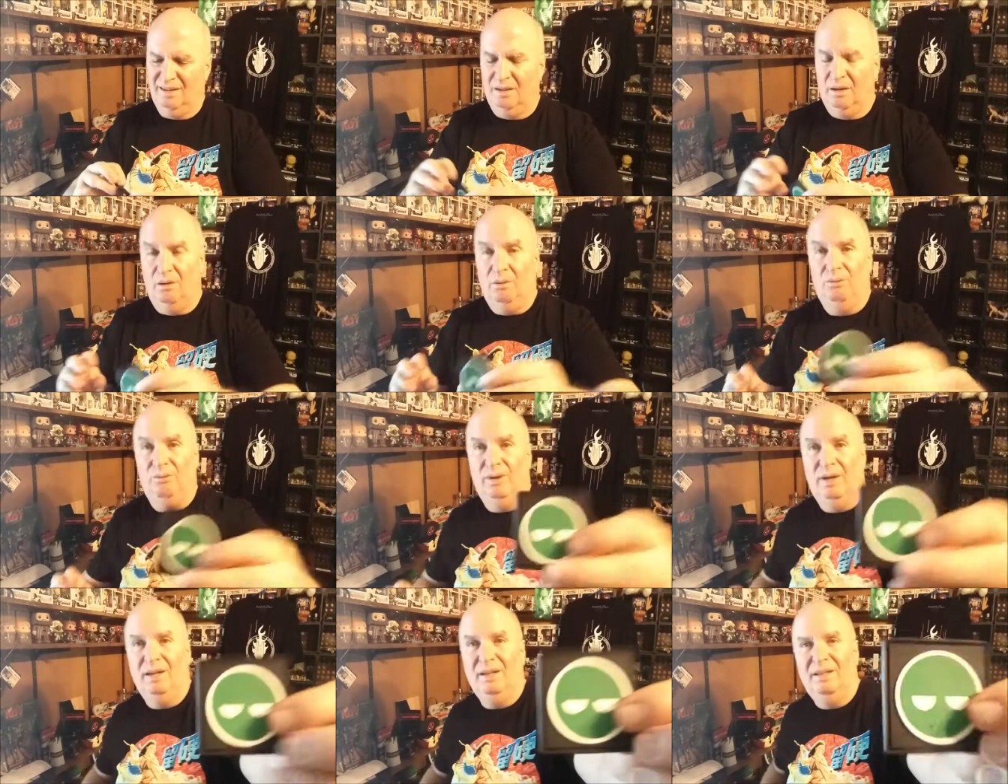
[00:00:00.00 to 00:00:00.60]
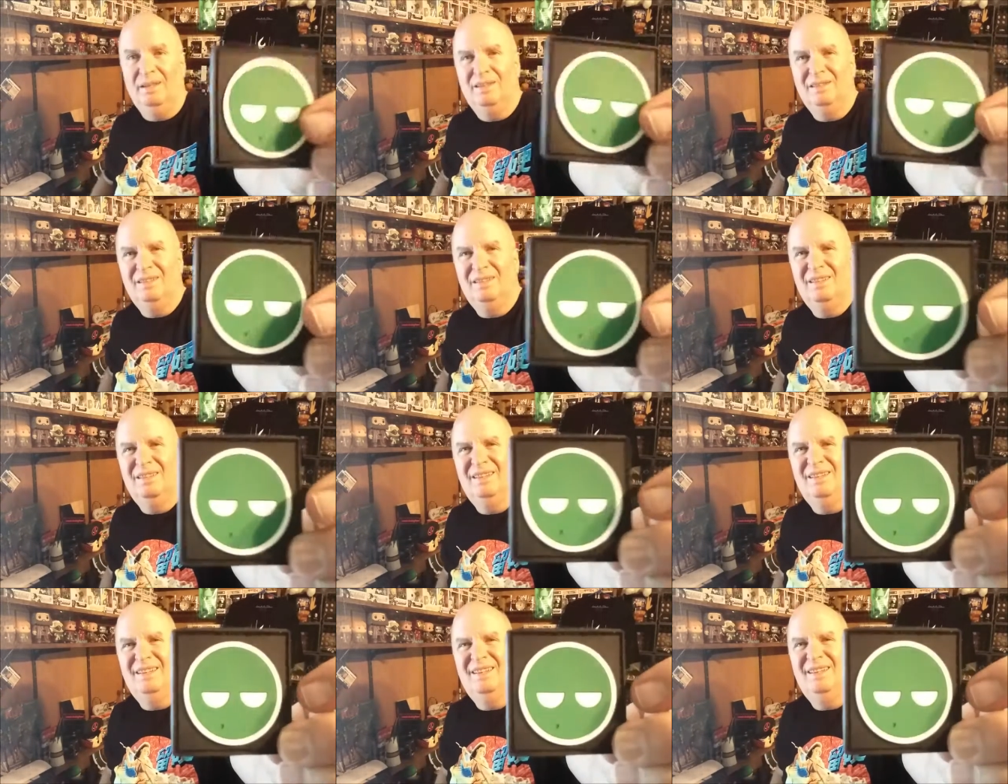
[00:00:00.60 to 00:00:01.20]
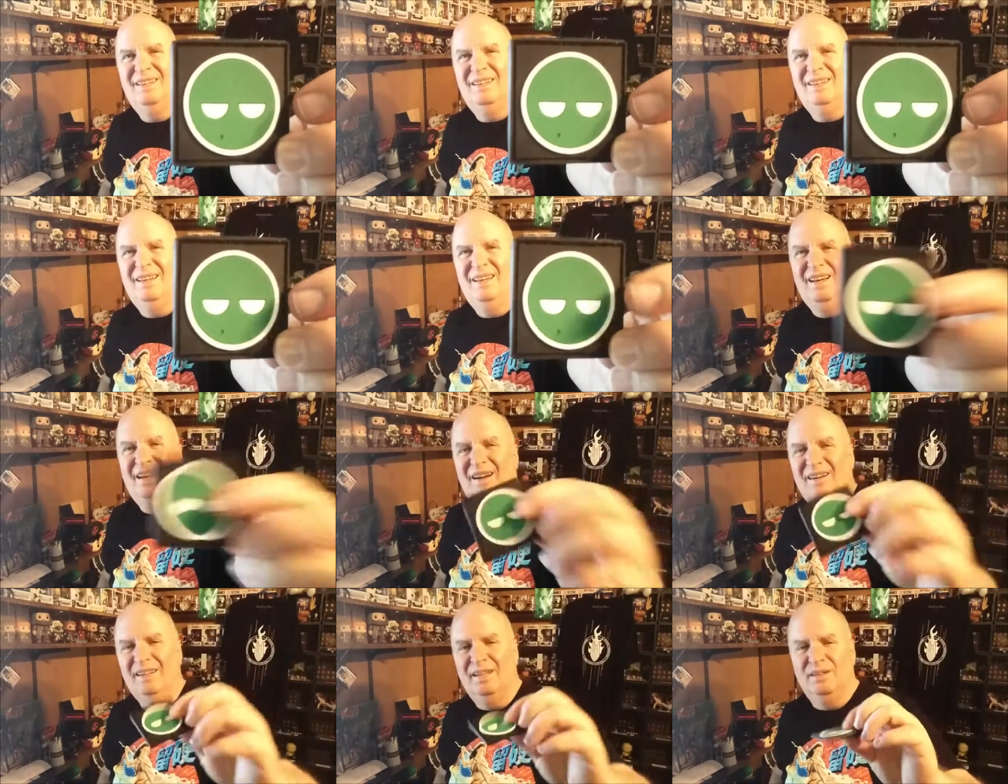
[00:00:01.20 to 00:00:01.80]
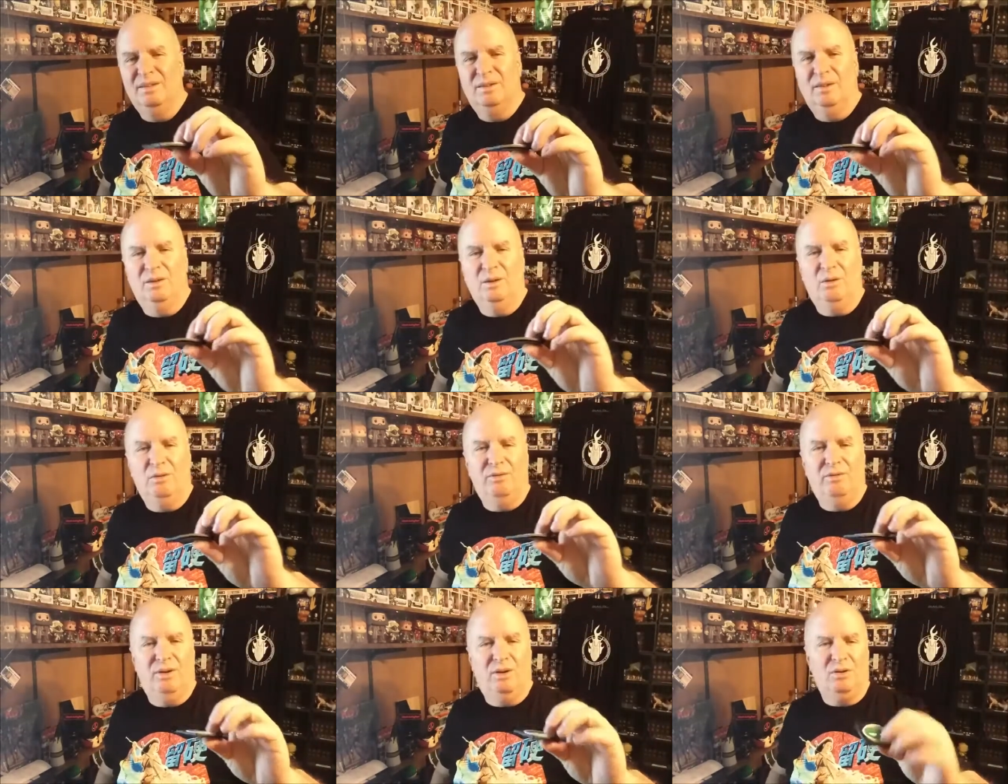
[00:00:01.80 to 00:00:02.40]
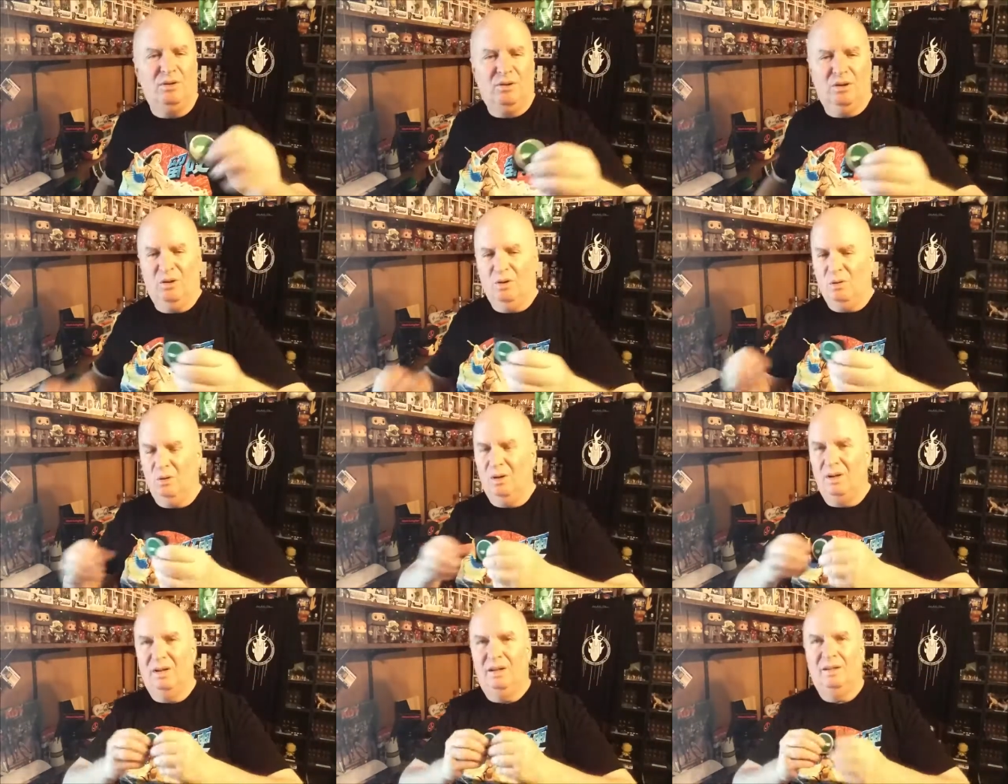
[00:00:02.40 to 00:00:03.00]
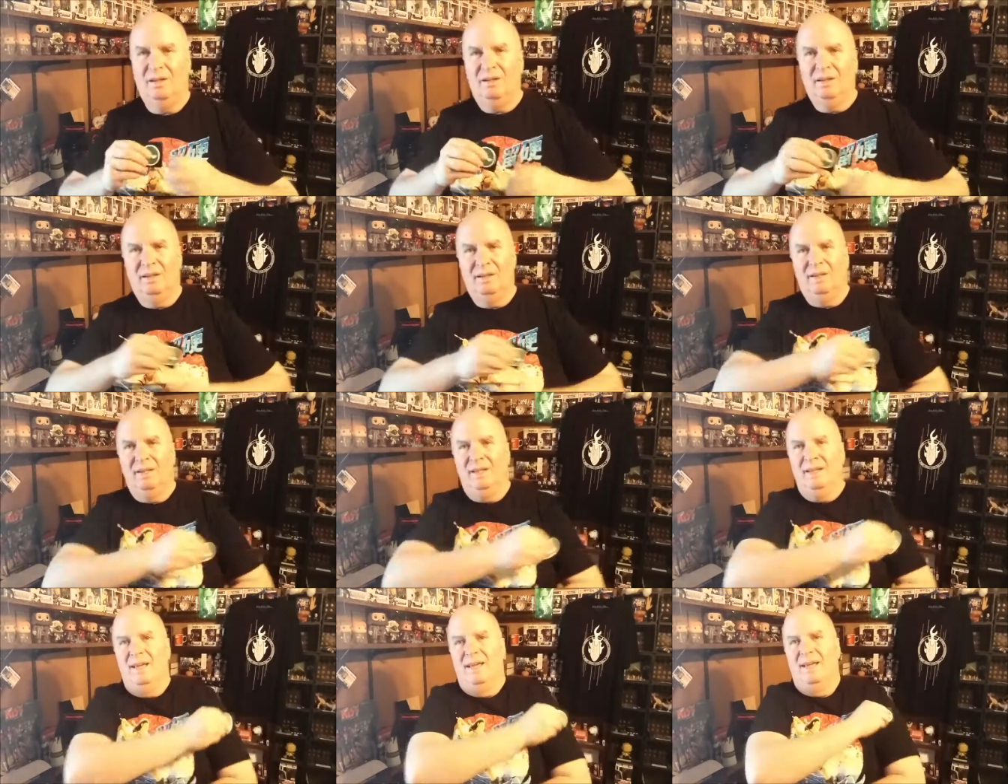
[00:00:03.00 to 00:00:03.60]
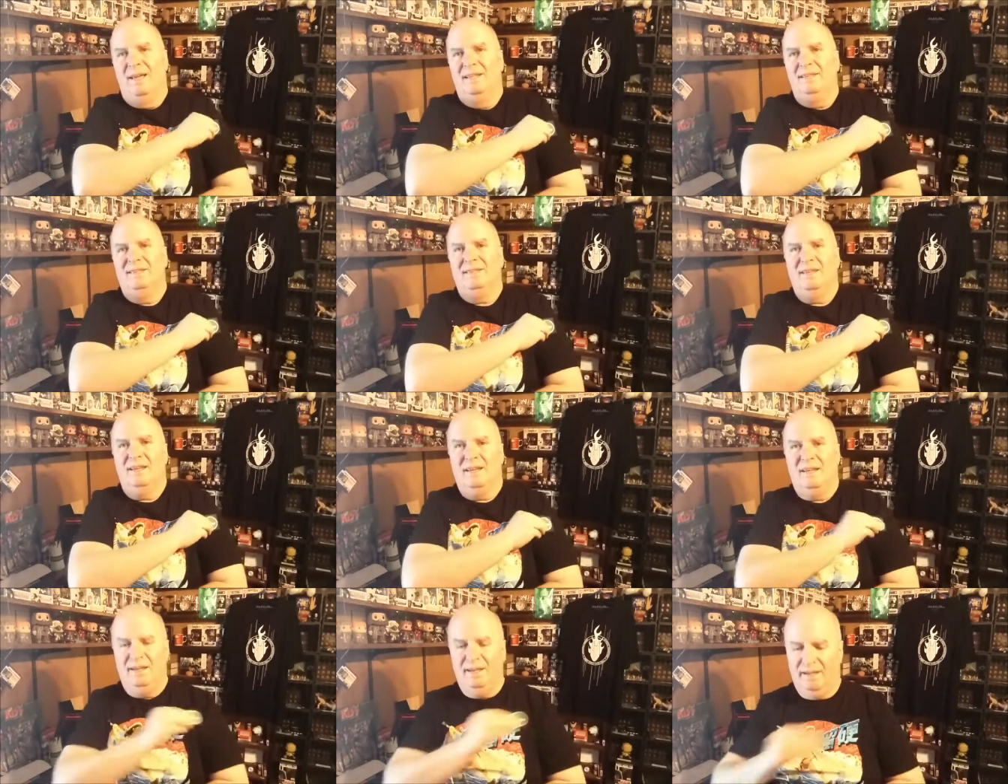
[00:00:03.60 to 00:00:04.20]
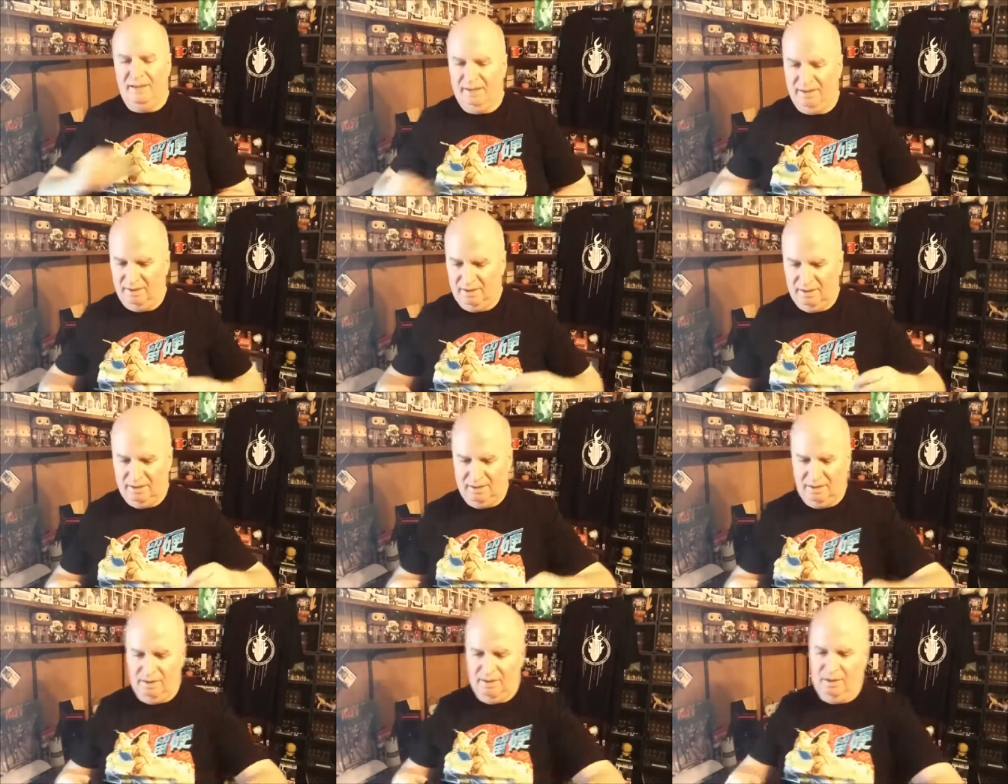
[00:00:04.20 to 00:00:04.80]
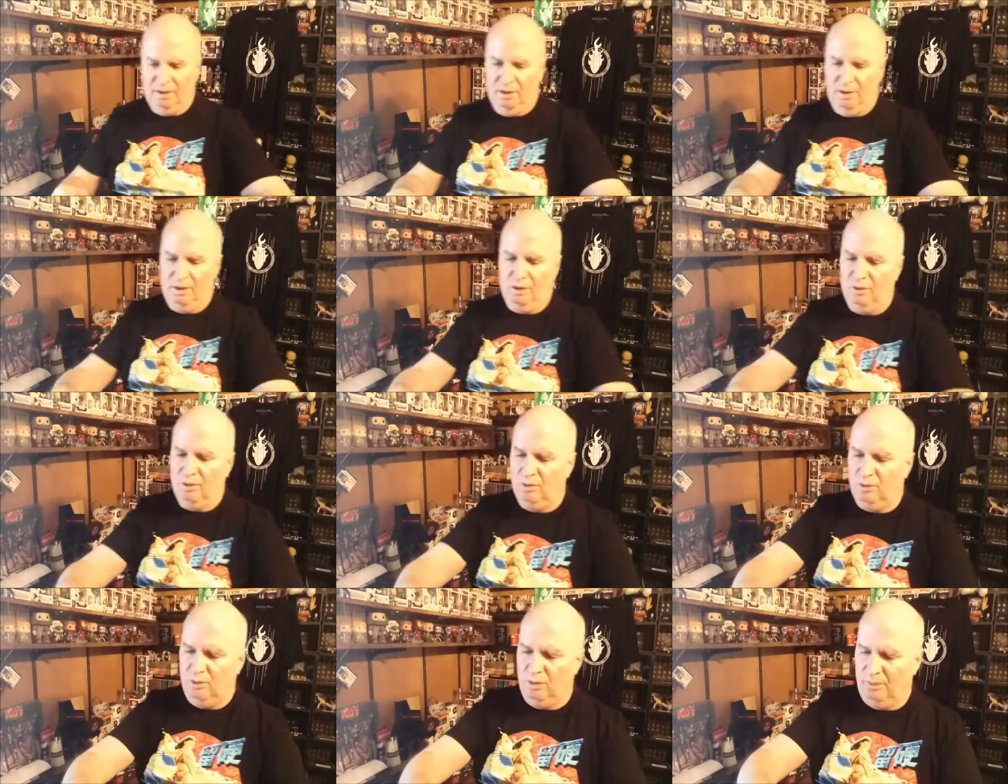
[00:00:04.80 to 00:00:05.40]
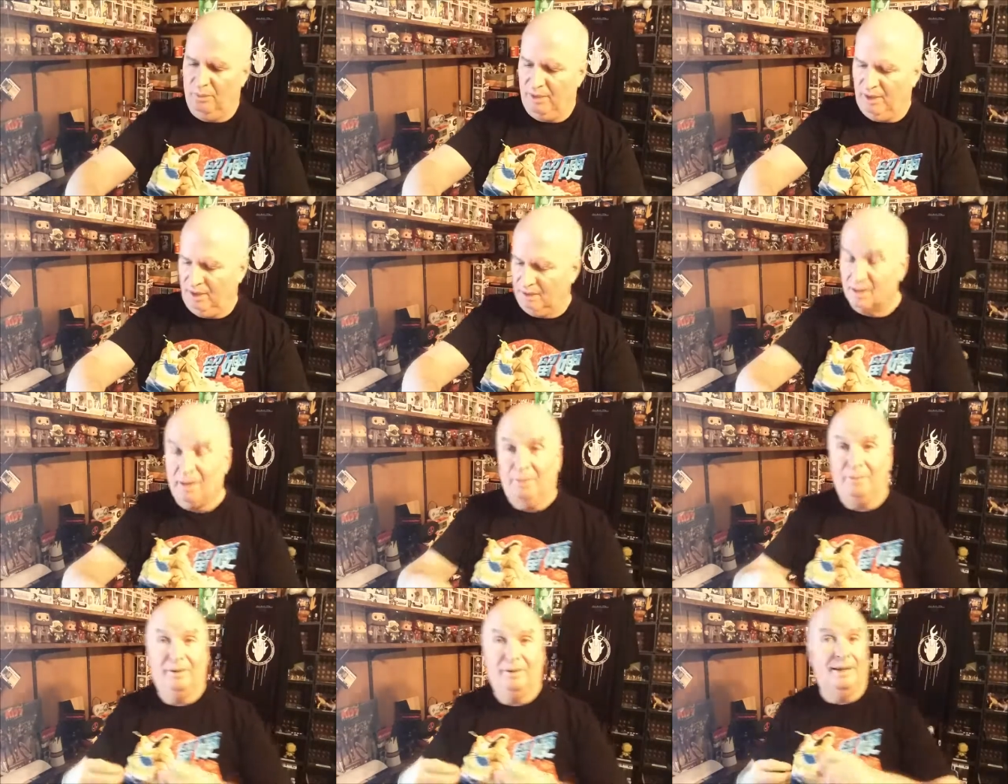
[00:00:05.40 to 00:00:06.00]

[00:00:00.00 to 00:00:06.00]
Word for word: Oh, nice. Okay, so there's a little Velcro. Uh, insignia uniform things, I'm